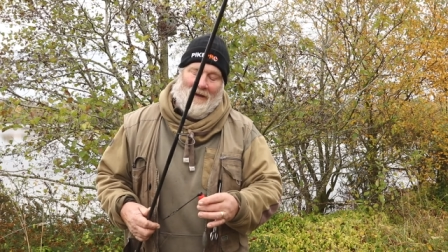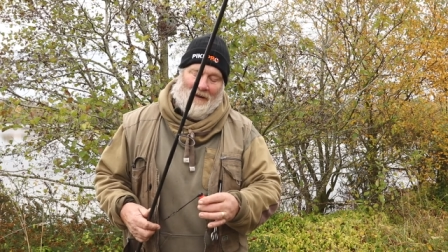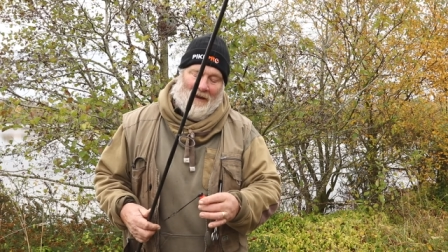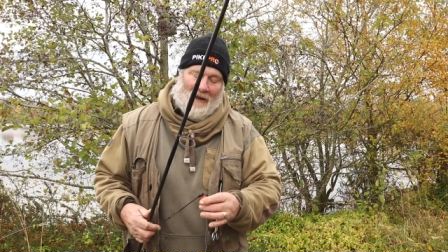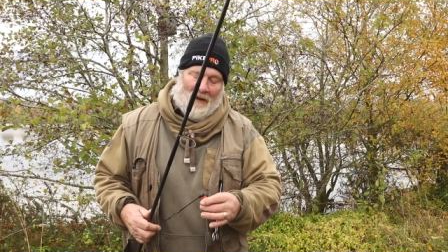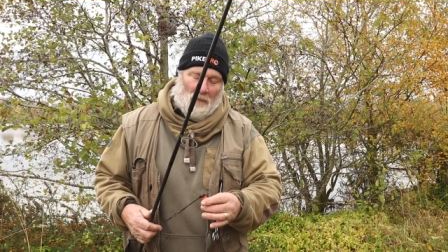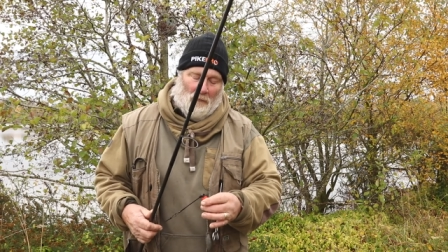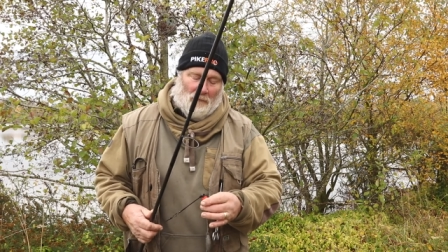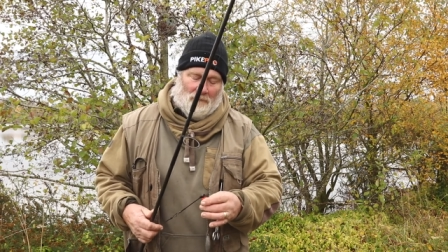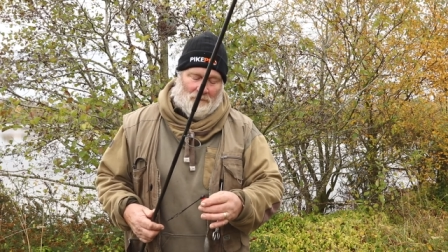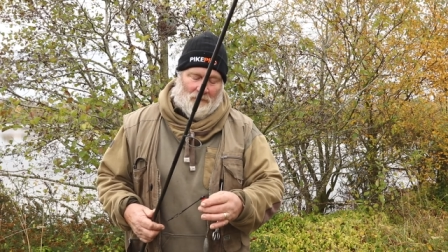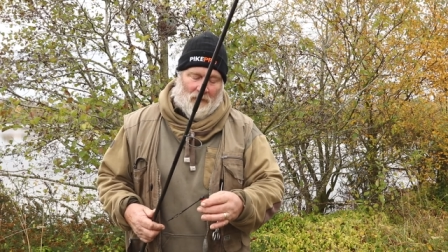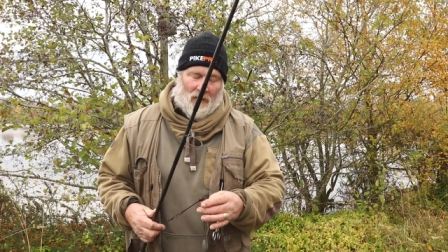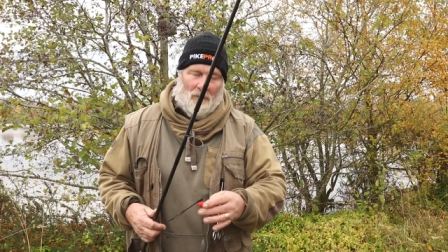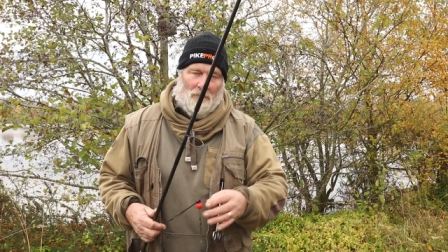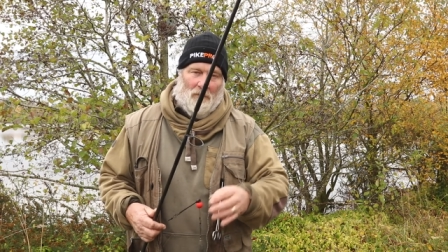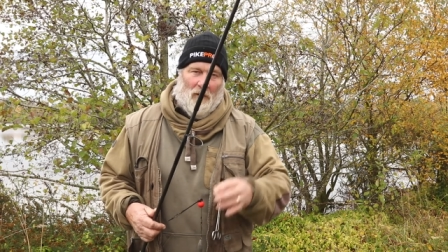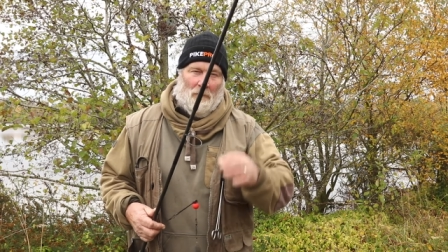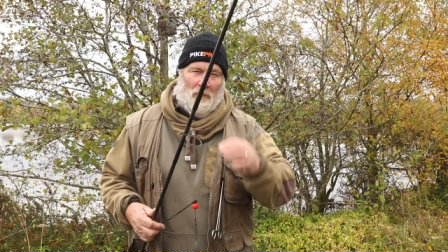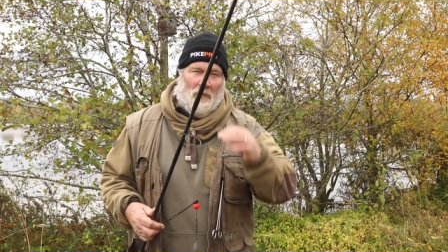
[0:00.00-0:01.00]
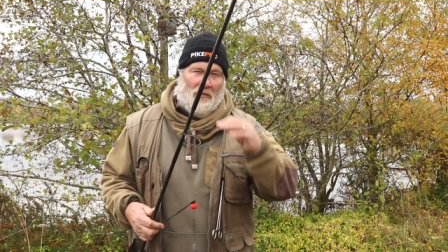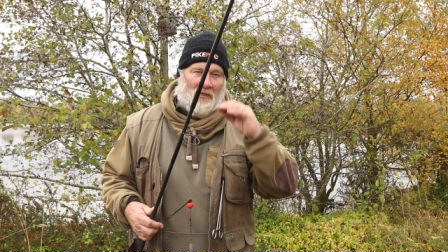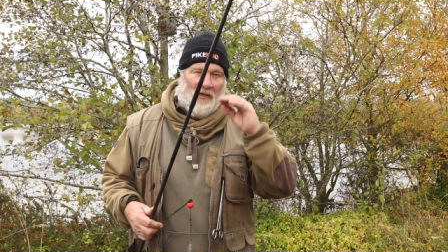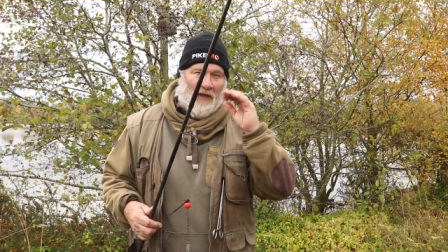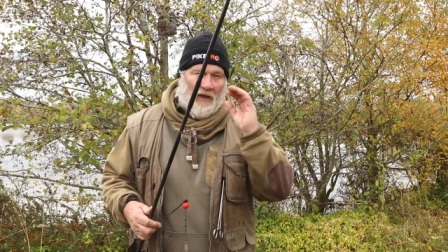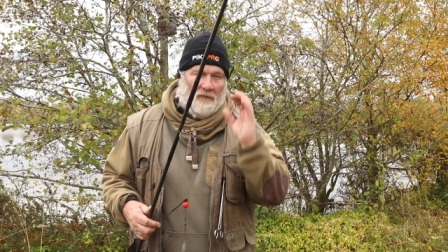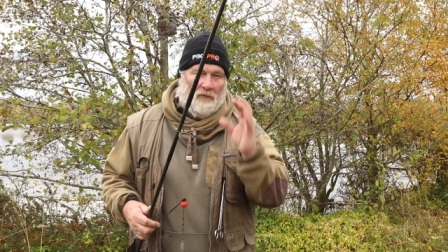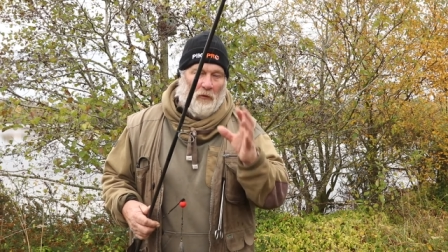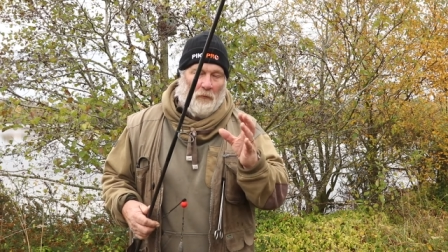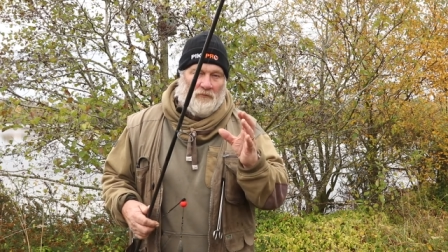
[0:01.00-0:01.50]
Now, people
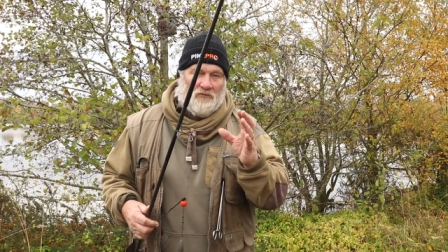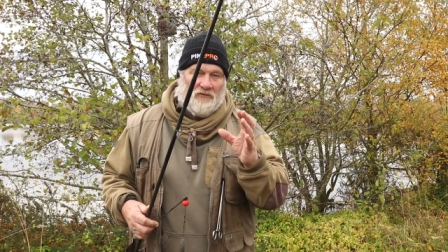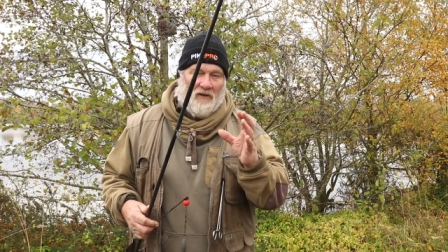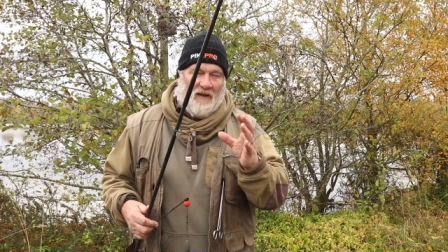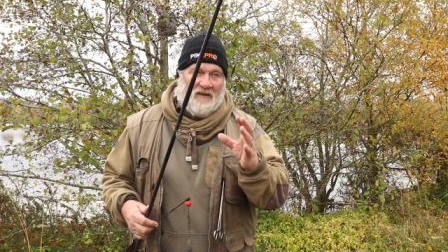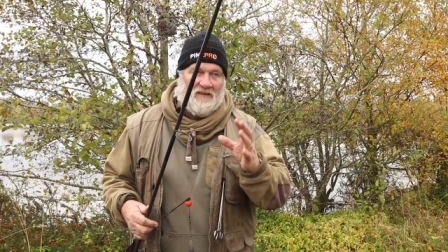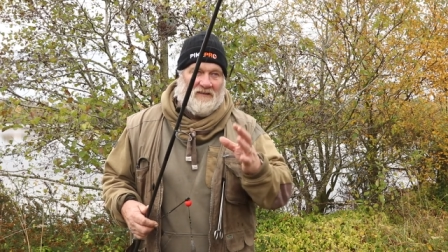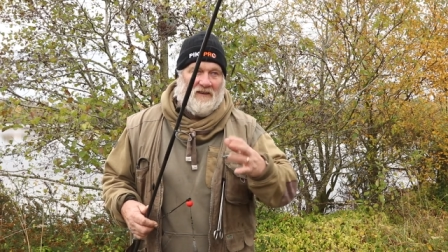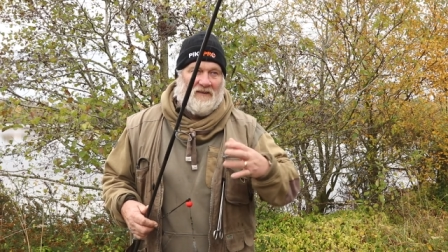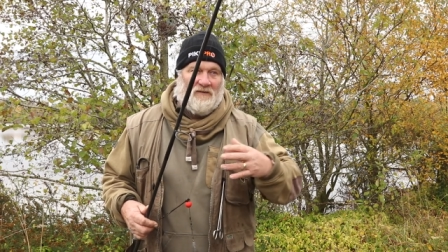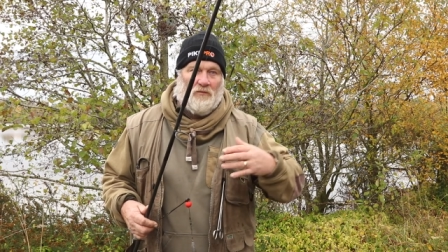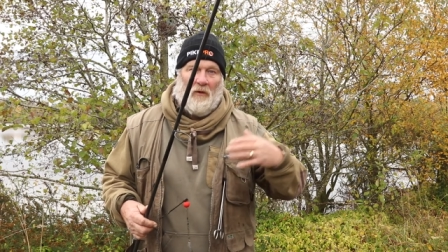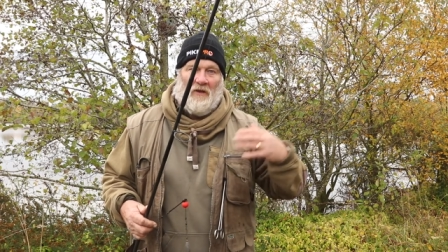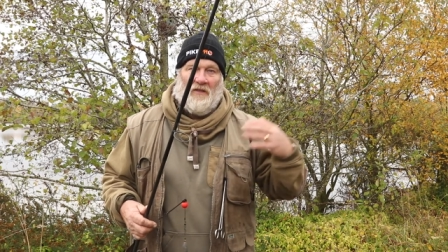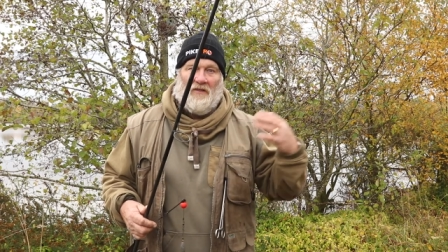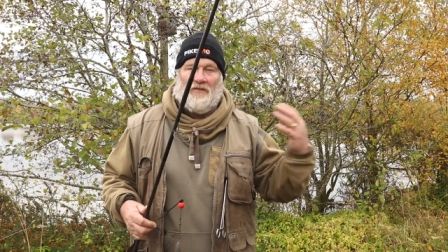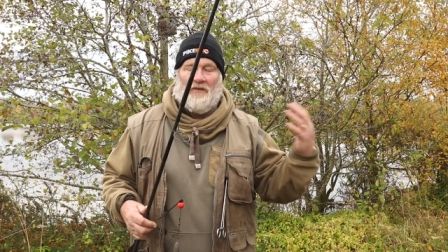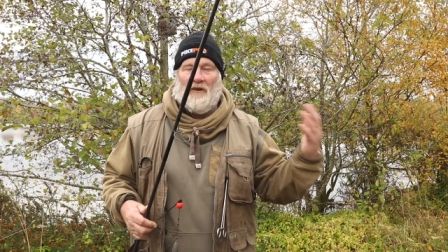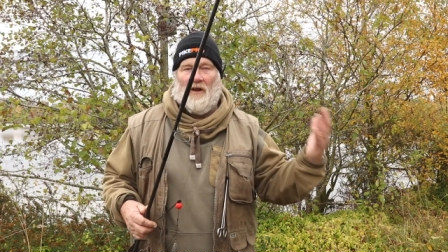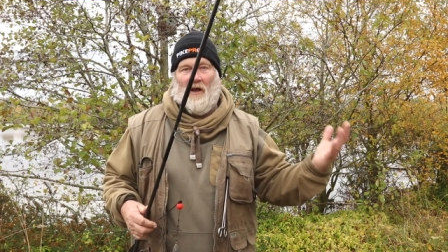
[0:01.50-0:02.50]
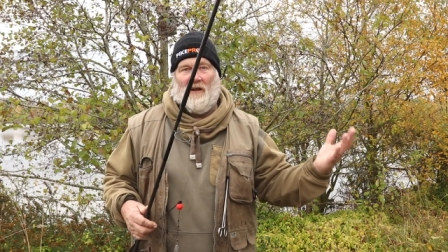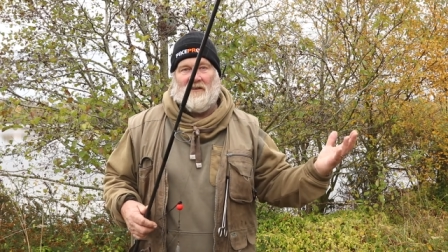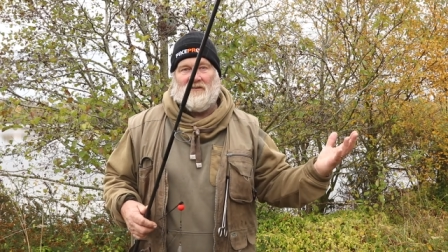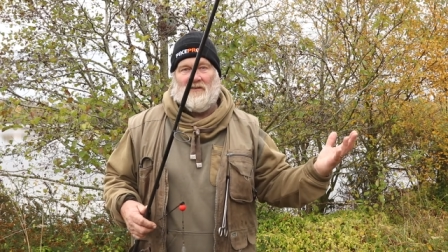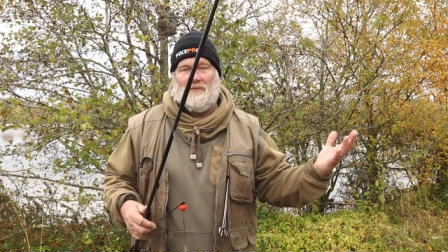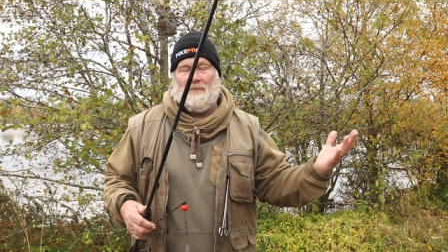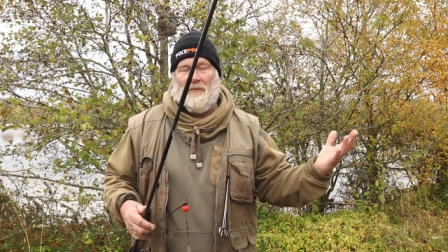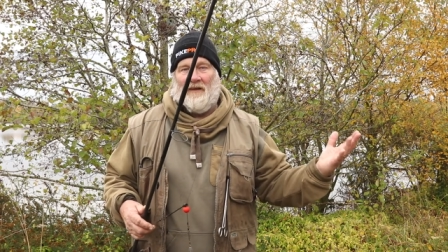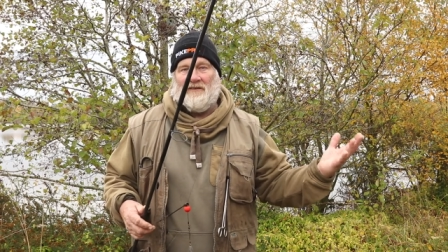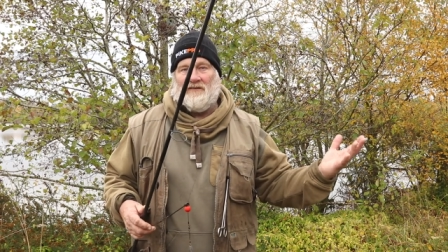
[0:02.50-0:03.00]
think of up traces with the likes
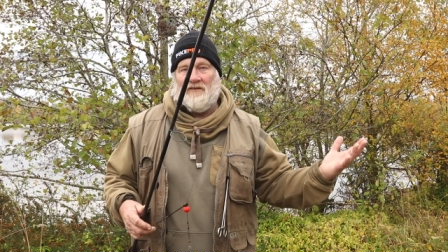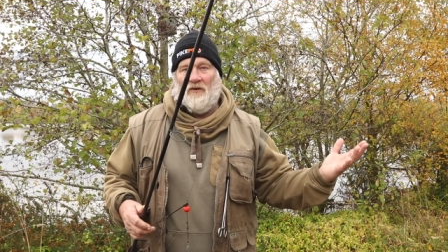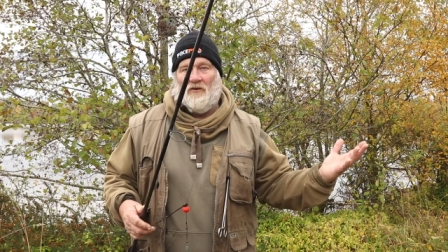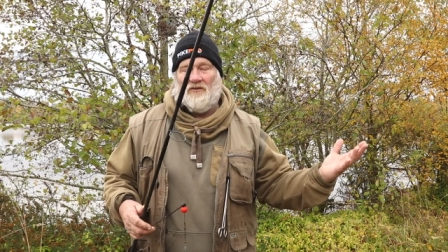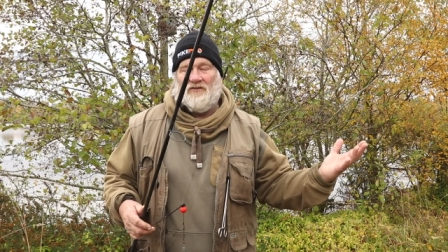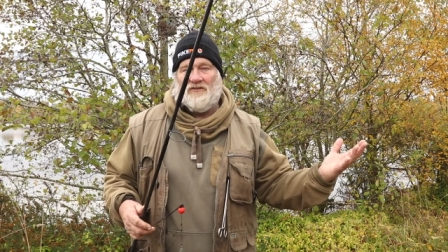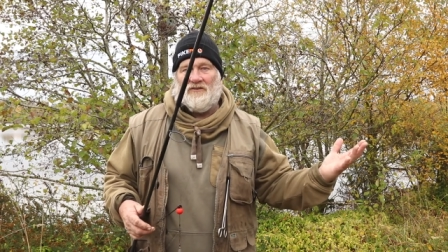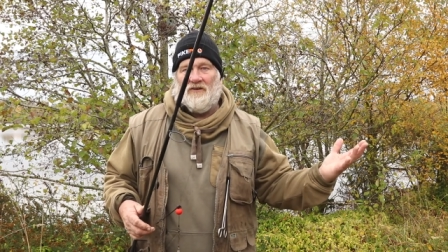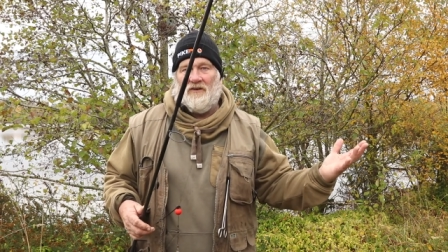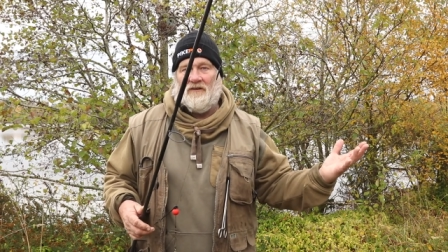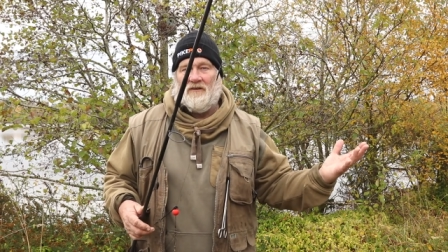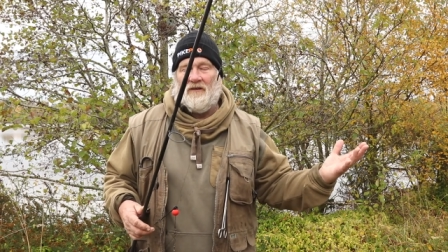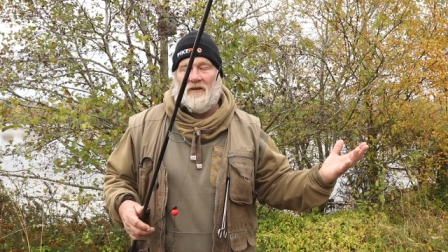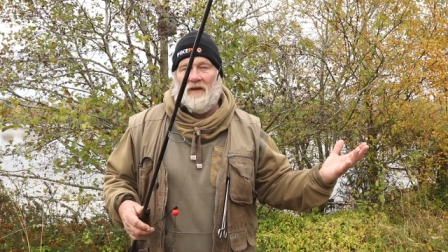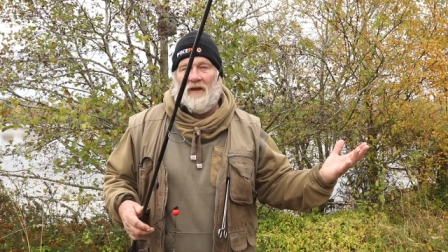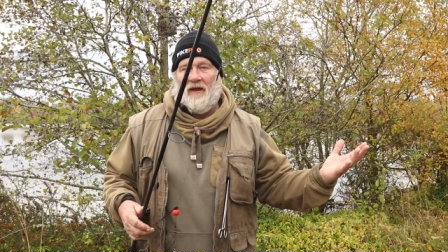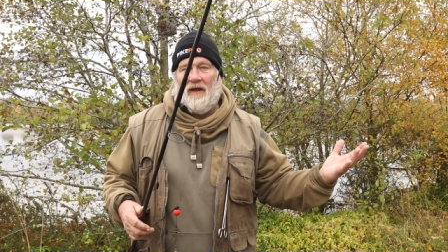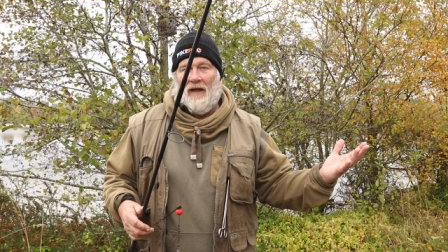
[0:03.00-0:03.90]
of paternostered,